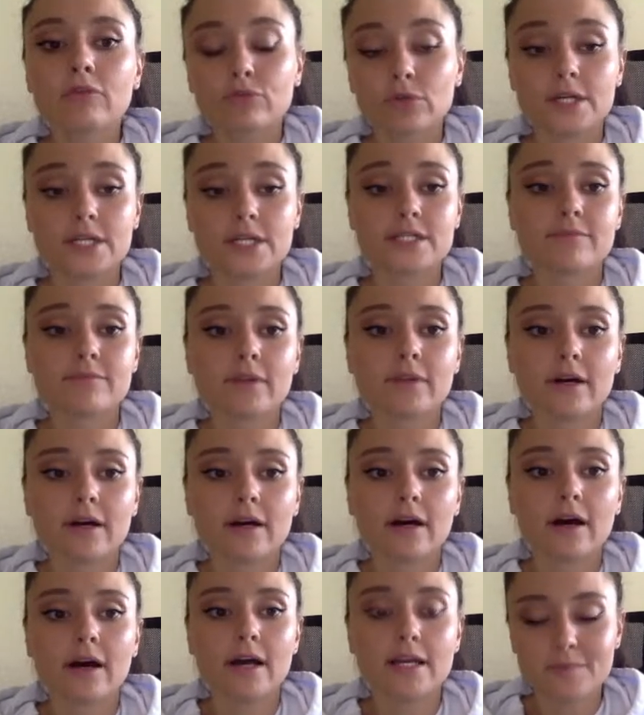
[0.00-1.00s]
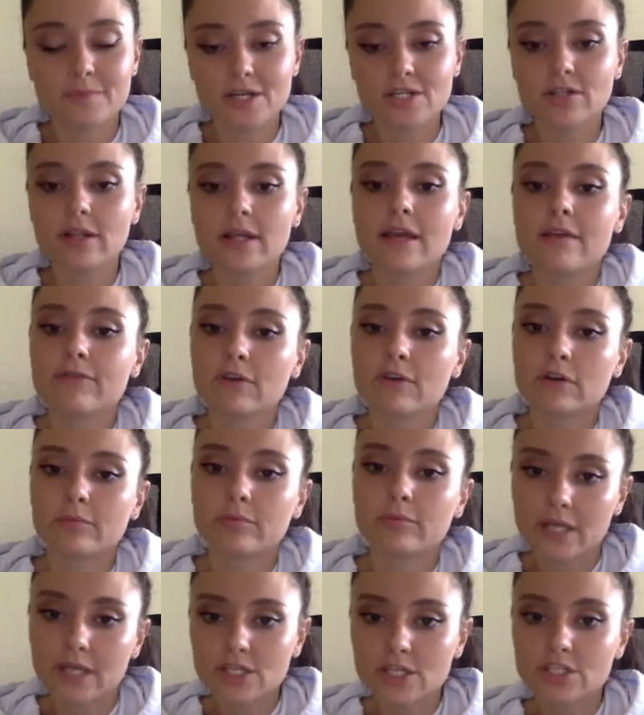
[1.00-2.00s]
Of course, especially if your
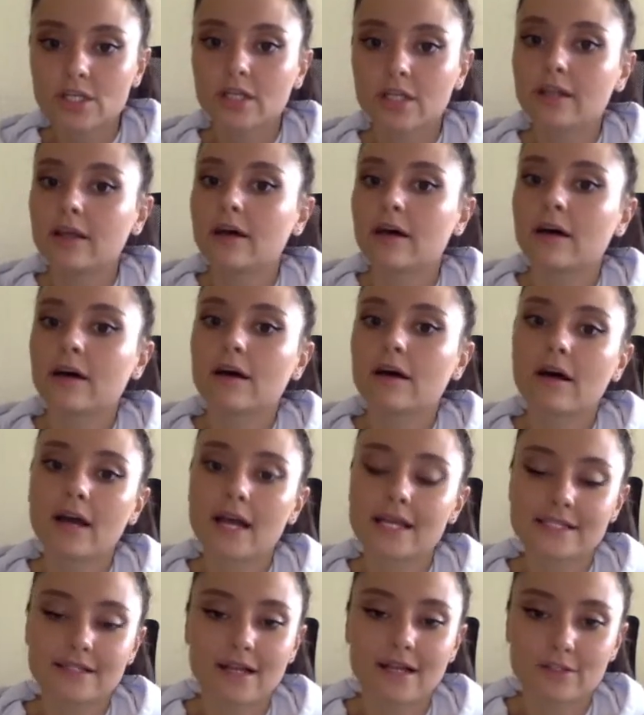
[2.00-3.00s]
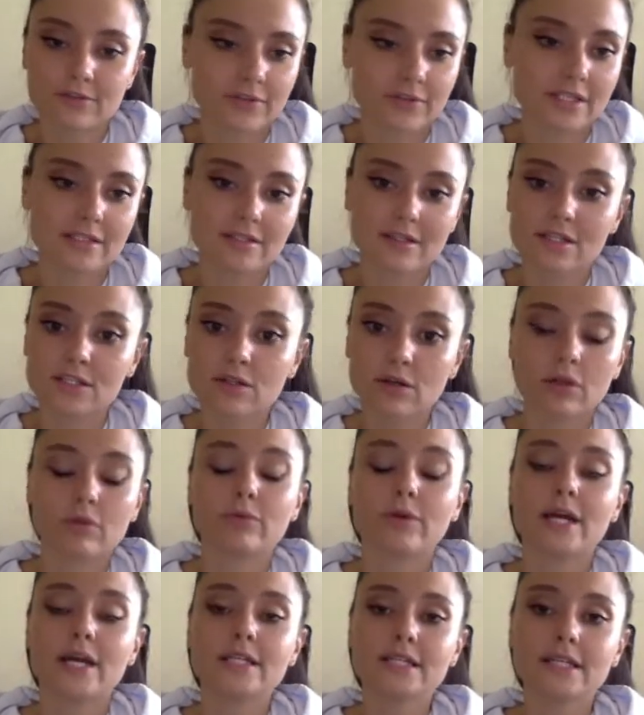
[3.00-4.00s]
application has a lot of installs
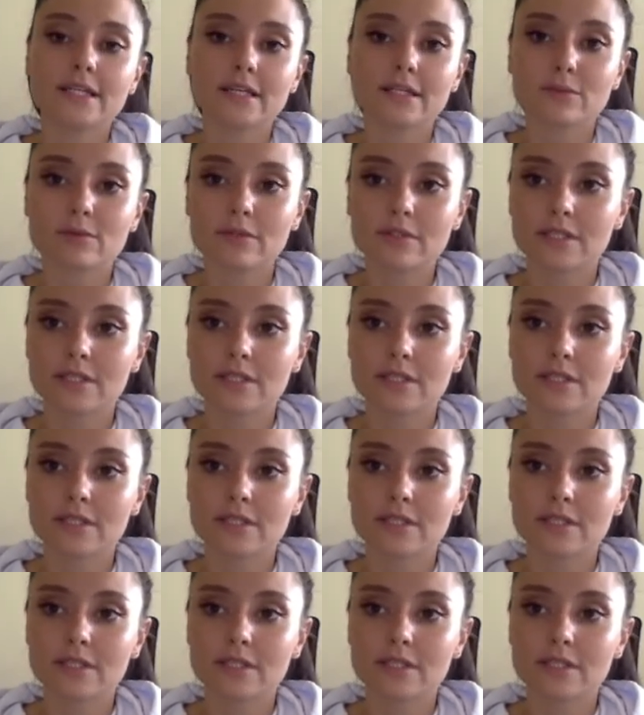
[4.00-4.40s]
already, it will